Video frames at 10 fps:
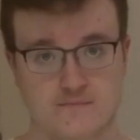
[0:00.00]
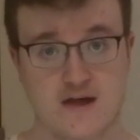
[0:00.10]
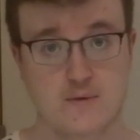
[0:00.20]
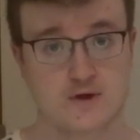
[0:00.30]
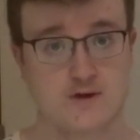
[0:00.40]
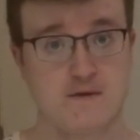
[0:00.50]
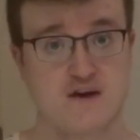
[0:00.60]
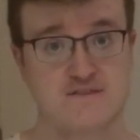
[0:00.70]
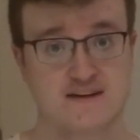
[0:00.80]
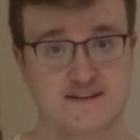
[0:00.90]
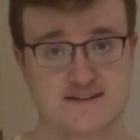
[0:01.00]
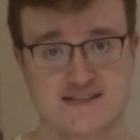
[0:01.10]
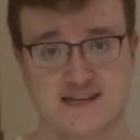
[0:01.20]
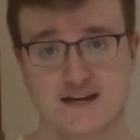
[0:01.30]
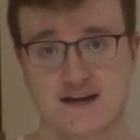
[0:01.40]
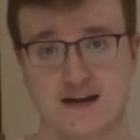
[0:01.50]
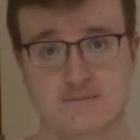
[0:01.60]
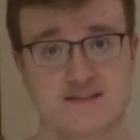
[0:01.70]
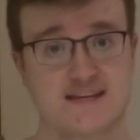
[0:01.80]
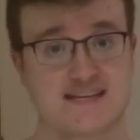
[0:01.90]
That would go perfectly in the Slug
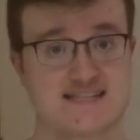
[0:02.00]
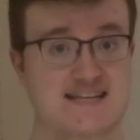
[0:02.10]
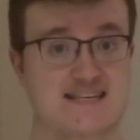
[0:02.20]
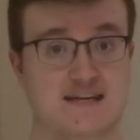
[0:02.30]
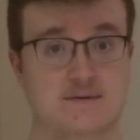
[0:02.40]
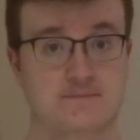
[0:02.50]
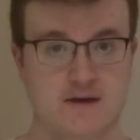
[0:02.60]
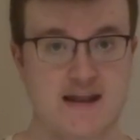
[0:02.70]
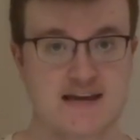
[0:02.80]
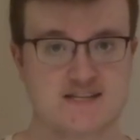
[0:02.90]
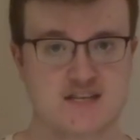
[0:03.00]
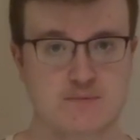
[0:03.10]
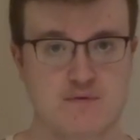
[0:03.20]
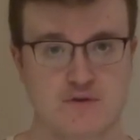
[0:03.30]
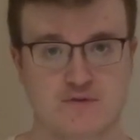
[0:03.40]
Club dinner setting. Next up, we've got